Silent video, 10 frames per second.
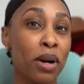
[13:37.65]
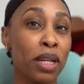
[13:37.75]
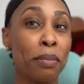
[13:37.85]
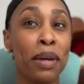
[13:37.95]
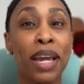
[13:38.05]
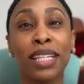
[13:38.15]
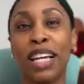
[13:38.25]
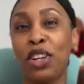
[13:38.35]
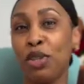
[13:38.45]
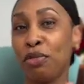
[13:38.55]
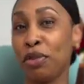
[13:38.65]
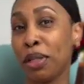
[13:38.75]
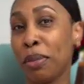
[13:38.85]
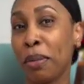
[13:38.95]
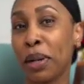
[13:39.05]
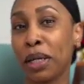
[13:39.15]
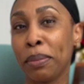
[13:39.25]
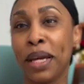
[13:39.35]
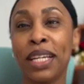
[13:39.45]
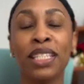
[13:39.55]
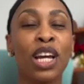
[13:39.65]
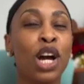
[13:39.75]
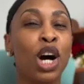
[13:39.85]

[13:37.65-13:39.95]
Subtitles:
market bags. How do you feel about market bags?